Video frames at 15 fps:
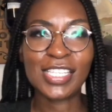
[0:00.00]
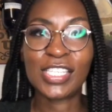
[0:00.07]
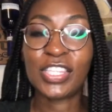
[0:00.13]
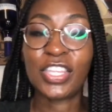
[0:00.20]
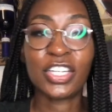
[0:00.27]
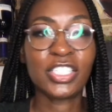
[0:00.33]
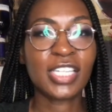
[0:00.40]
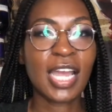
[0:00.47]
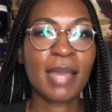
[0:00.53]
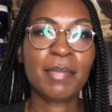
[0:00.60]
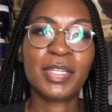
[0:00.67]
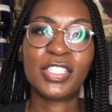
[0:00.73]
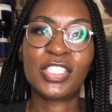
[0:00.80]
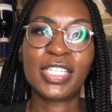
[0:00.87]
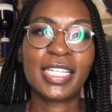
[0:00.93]
their job
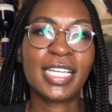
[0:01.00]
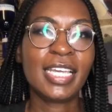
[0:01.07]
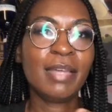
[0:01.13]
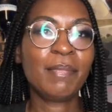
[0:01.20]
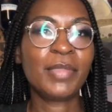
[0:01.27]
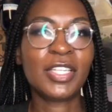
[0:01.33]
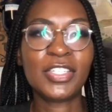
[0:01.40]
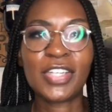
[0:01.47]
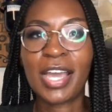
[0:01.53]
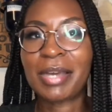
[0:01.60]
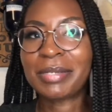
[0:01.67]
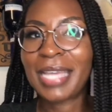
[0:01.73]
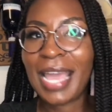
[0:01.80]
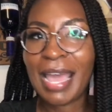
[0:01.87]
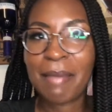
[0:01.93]
is to keep the
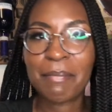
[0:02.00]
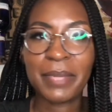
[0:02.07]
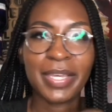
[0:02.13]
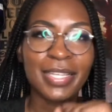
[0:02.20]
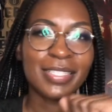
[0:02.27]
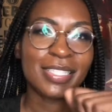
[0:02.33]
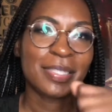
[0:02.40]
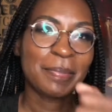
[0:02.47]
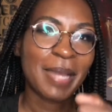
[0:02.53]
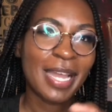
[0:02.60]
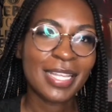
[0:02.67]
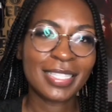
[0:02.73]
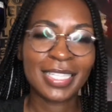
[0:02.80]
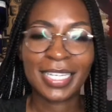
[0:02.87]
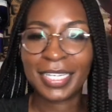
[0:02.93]
child happy and
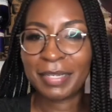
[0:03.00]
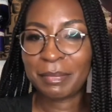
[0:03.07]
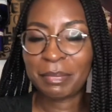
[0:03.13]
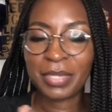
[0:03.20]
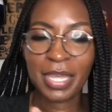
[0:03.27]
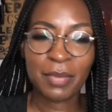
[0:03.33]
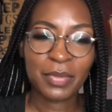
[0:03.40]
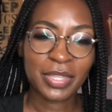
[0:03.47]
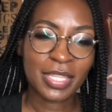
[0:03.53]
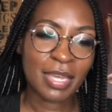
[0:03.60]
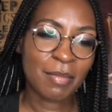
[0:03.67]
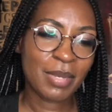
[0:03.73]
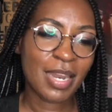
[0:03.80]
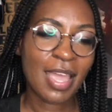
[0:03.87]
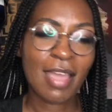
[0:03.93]
smiling and play with
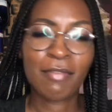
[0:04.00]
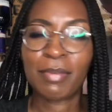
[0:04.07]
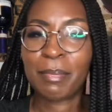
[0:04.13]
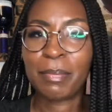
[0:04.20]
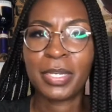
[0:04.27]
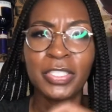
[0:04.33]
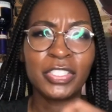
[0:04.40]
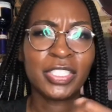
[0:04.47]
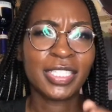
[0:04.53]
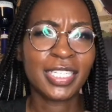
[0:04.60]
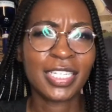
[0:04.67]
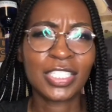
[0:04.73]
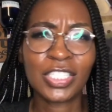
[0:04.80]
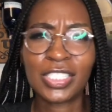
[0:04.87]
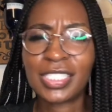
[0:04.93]
them and have a bunch of
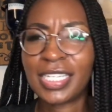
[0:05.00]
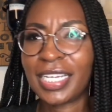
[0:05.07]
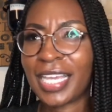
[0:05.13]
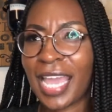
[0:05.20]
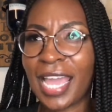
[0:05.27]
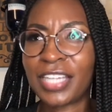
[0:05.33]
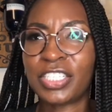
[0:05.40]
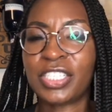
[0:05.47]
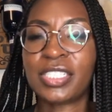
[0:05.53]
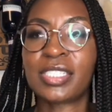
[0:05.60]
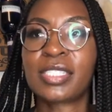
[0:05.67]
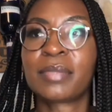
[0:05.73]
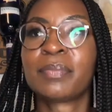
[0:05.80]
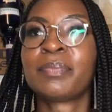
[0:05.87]
gadgets and gadgets.